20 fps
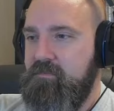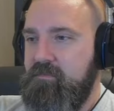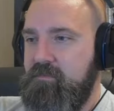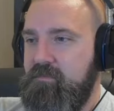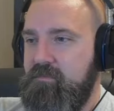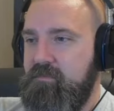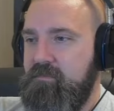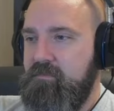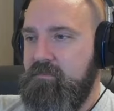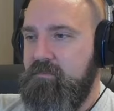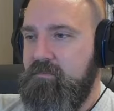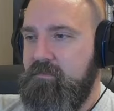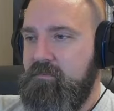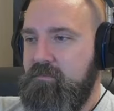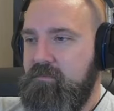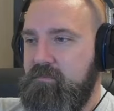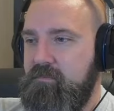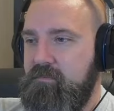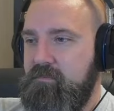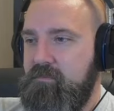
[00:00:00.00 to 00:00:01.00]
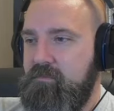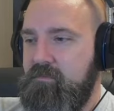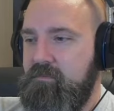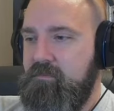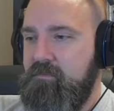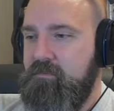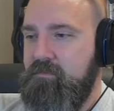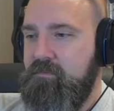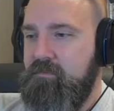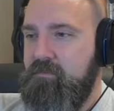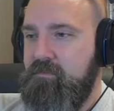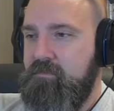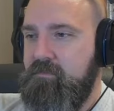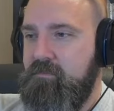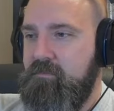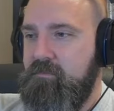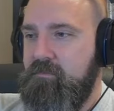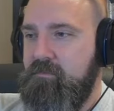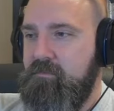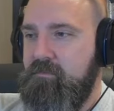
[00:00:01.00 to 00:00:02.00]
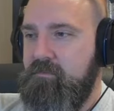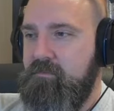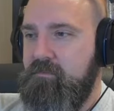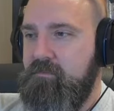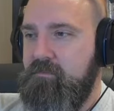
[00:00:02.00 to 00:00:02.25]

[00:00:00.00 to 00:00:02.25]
Nobody speaks.